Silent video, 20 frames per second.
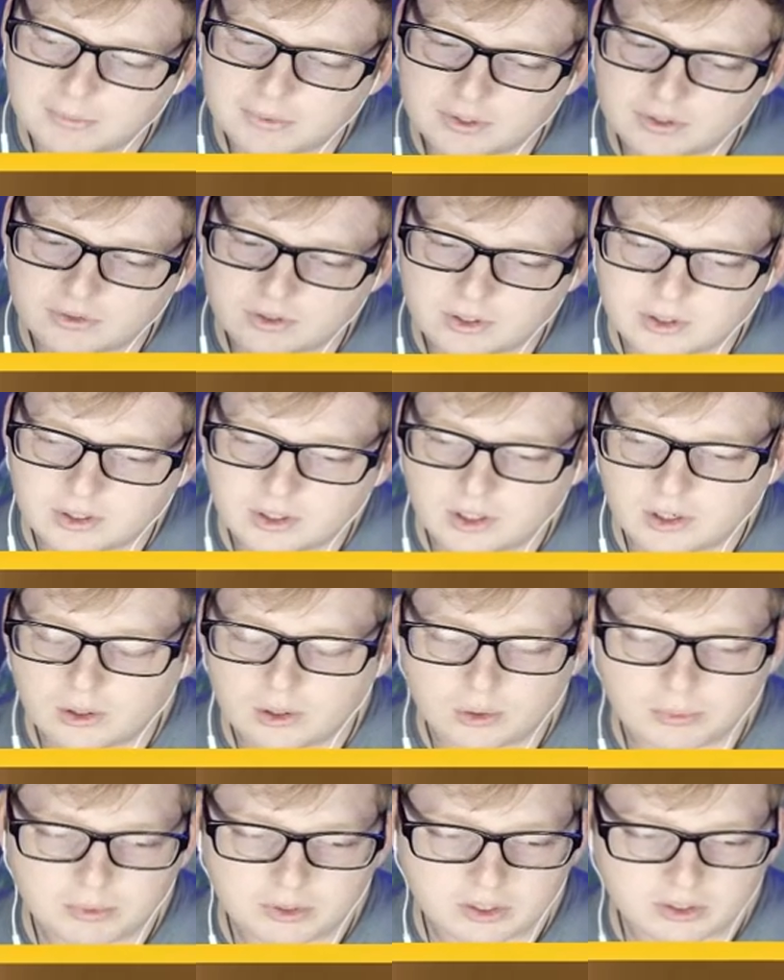say no
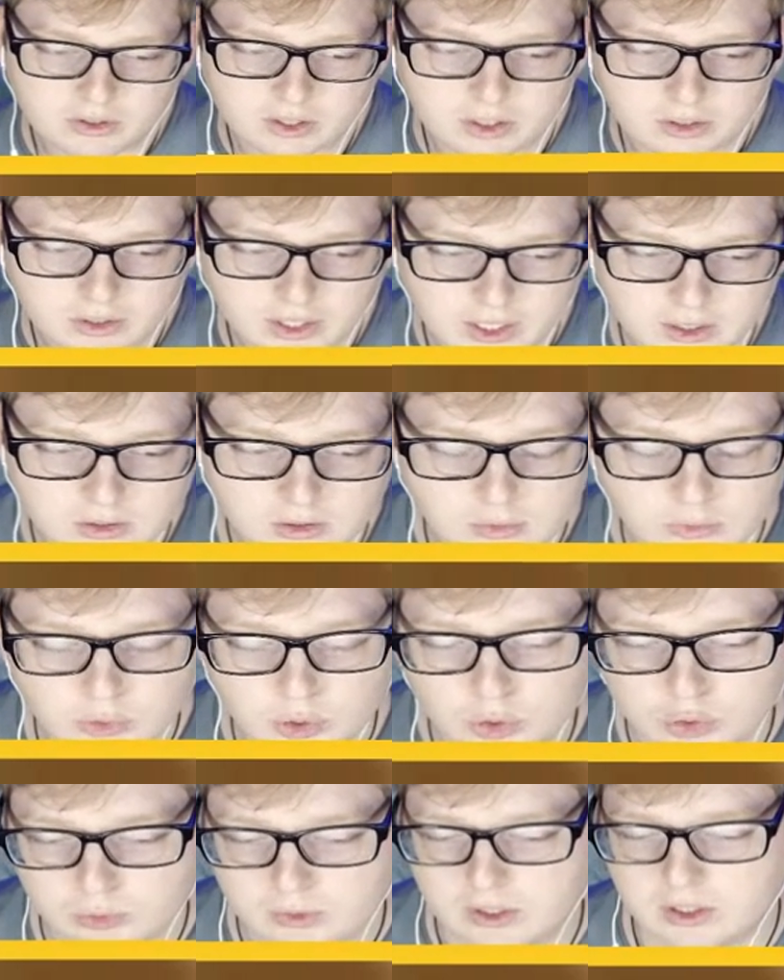because I like
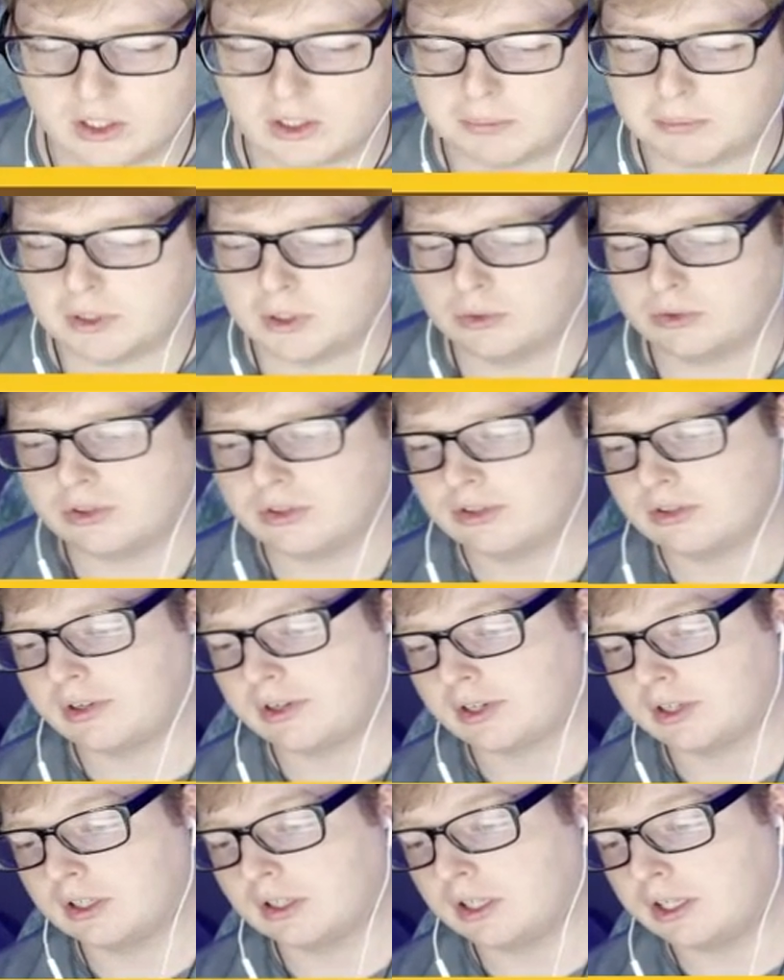Confuse Rain Hypnosis like
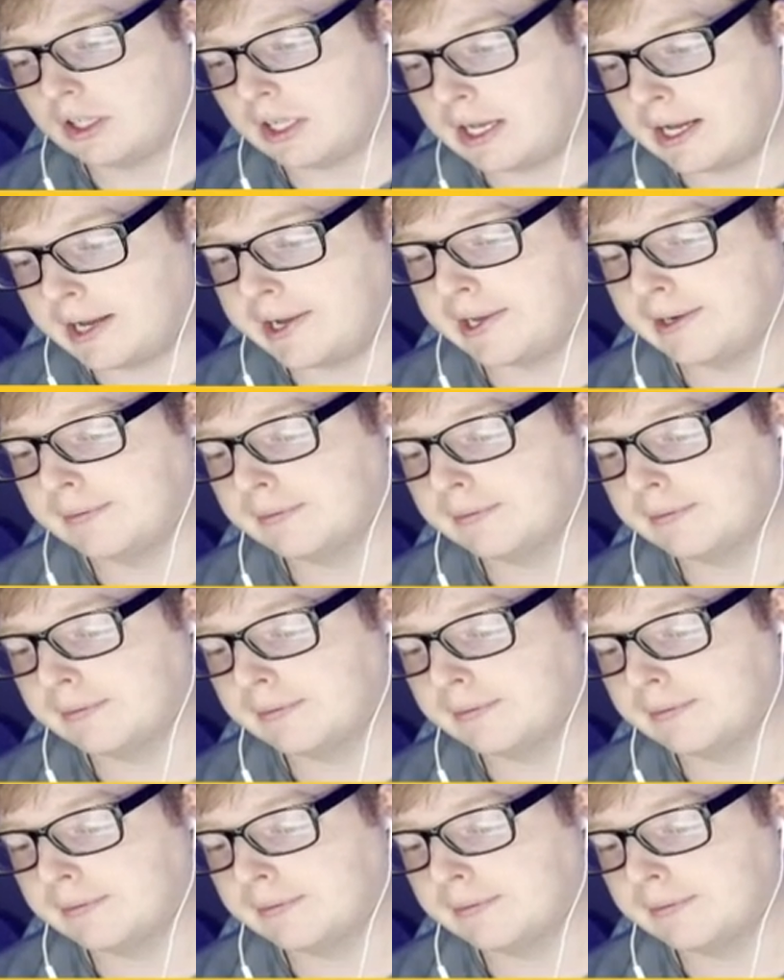a lot.